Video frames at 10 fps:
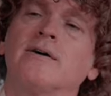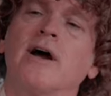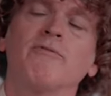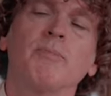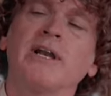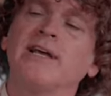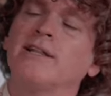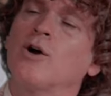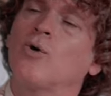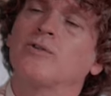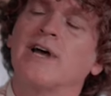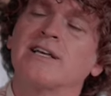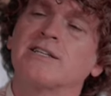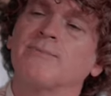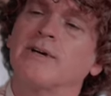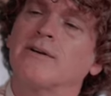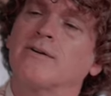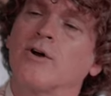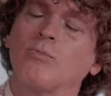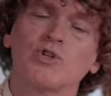Everybody in the Old Testament,
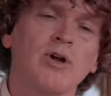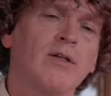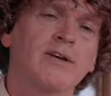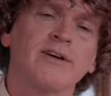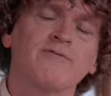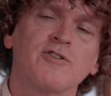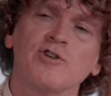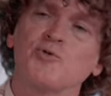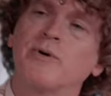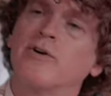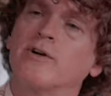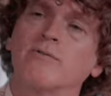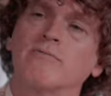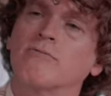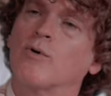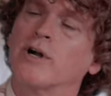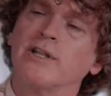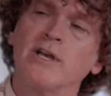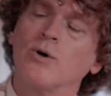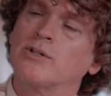almost all the gifts of the Spirit were
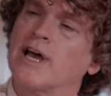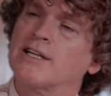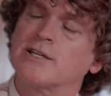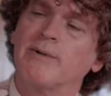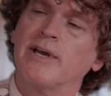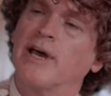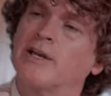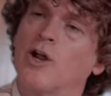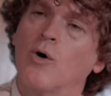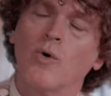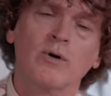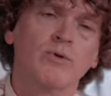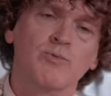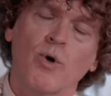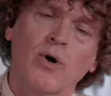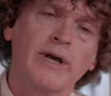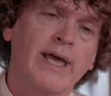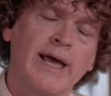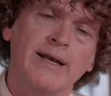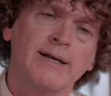in the Old Testament, and no one was born
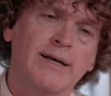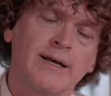again.